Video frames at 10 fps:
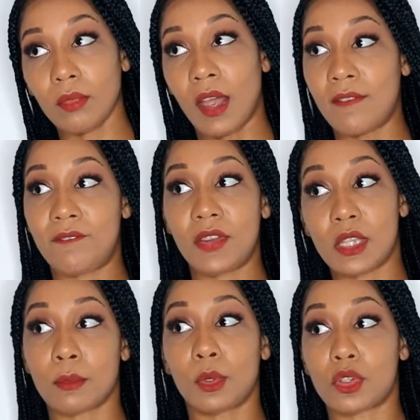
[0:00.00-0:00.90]
a
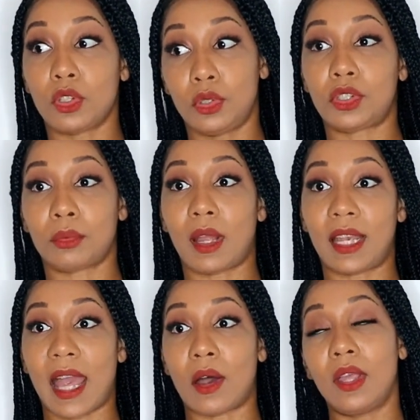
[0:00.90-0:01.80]
feasible solution right
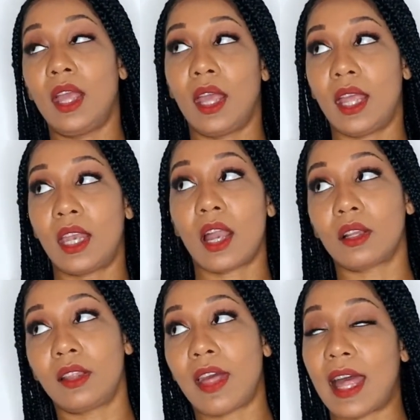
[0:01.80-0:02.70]
now. And not
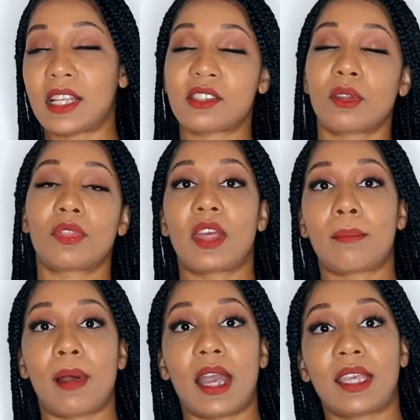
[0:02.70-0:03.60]
only that, I just don't think
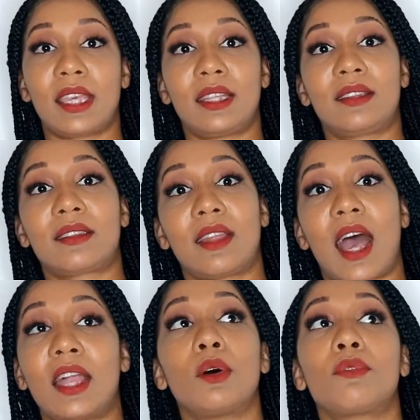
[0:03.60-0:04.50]
my kids,
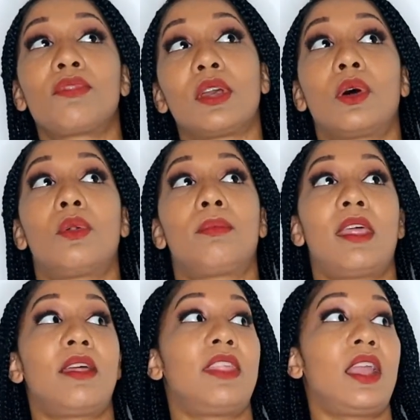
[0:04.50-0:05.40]
I don't feel
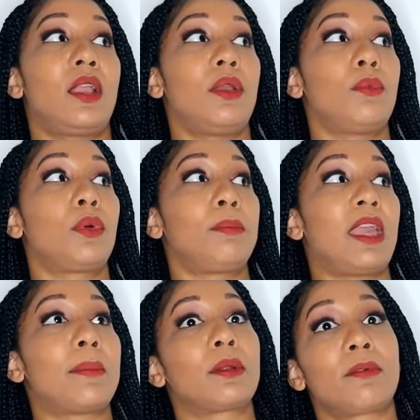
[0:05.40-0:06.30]
that they would
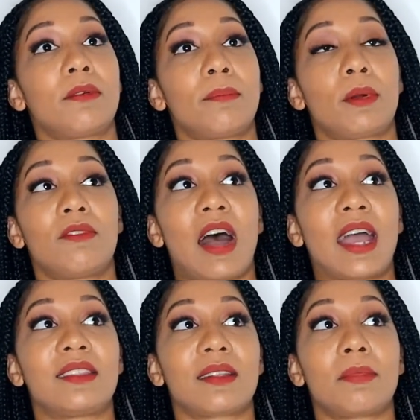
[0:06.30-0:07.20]
be able to
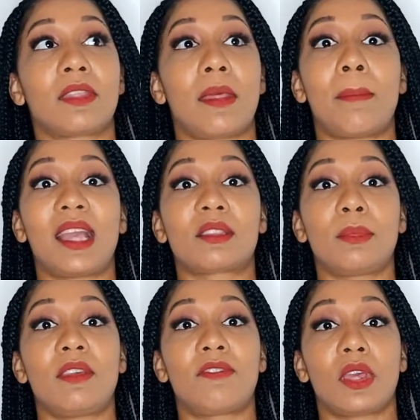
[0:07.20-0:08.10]
provide something that makes
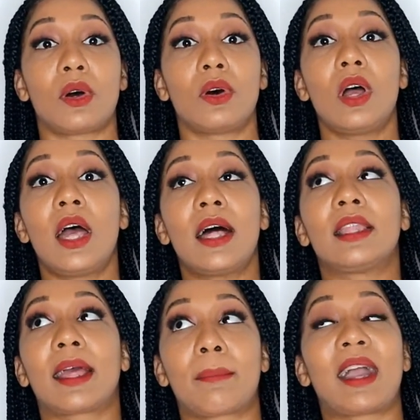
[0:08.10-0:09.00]
me feel
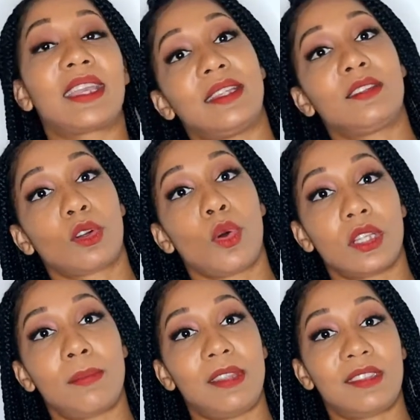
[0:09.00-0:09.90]
like my kids are
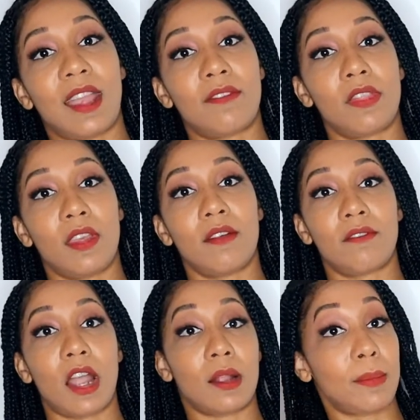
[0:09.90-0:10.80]
going to be safe in the
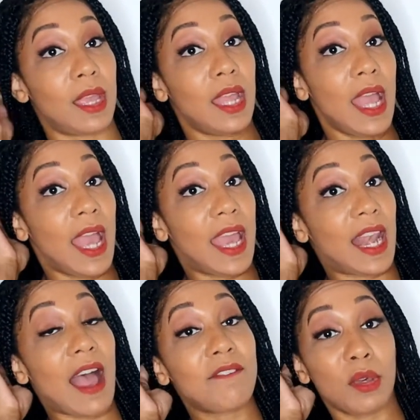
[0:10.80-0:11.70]
environment.
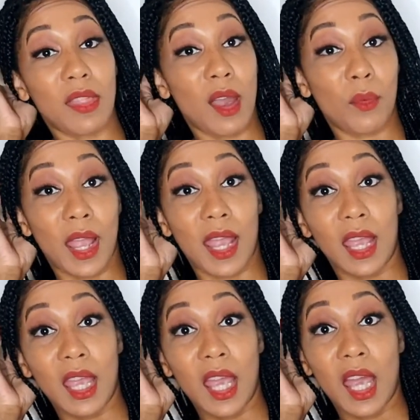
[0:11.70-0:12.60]
And I feel that
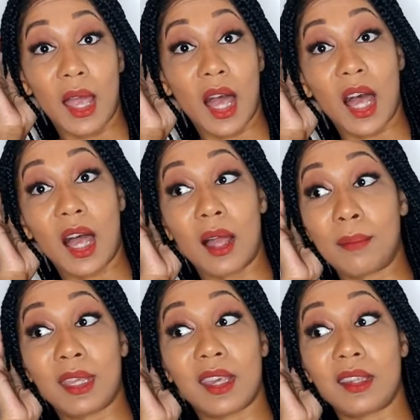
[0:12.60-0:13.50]
way
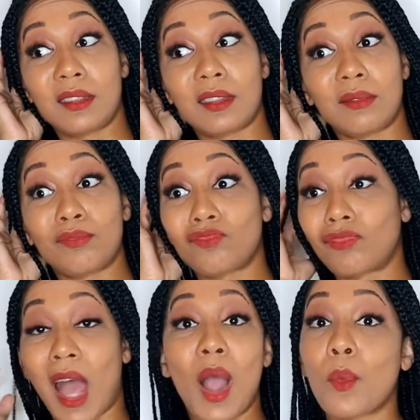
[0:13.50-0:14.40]
because
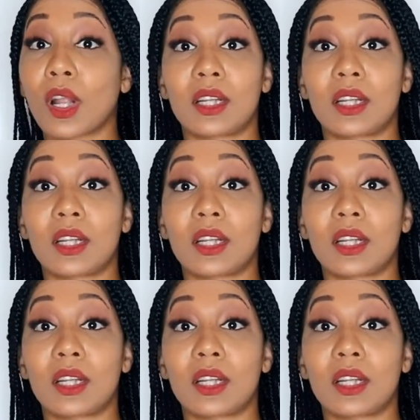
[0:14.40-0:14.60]
I work